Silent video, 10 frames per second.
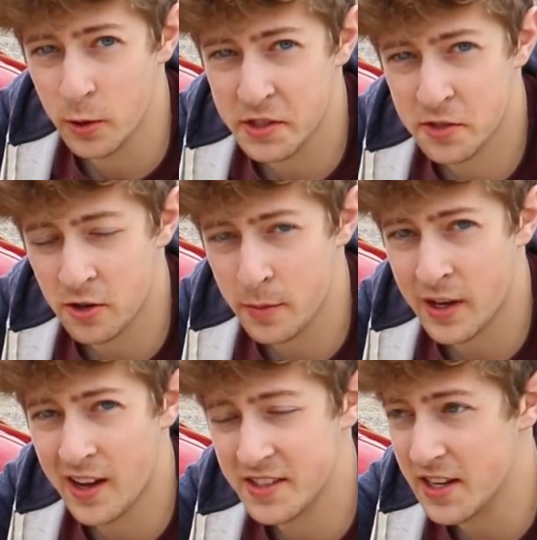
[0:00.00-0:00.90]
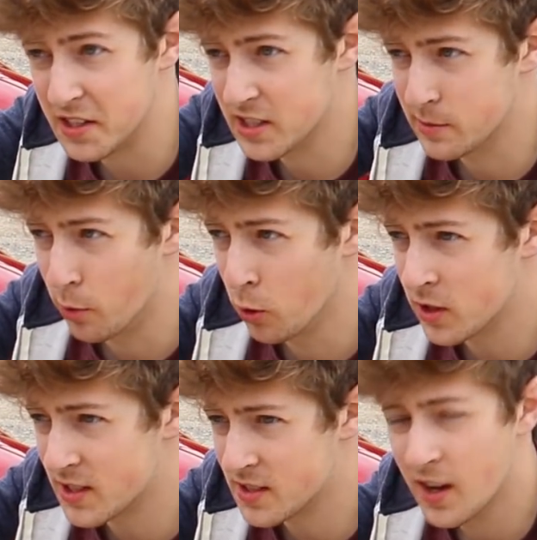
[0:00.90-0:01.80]
Extreme Contact
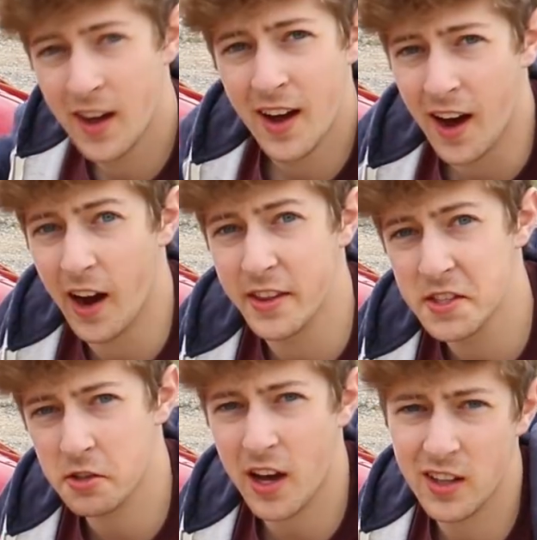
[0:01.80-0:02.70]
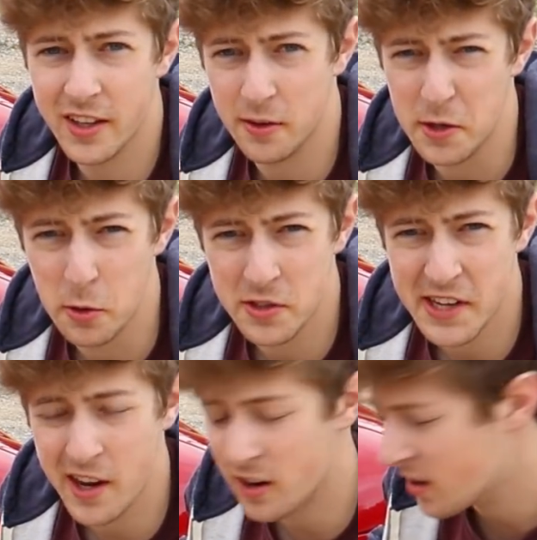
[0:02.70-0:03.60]
Sports. These are kind of like their newer
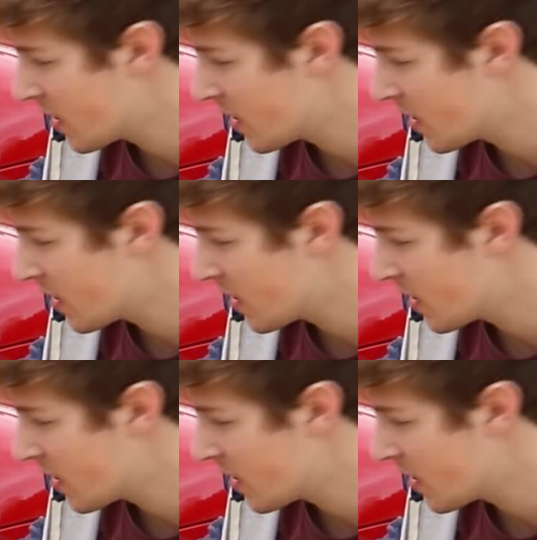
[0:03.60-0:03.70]
tire,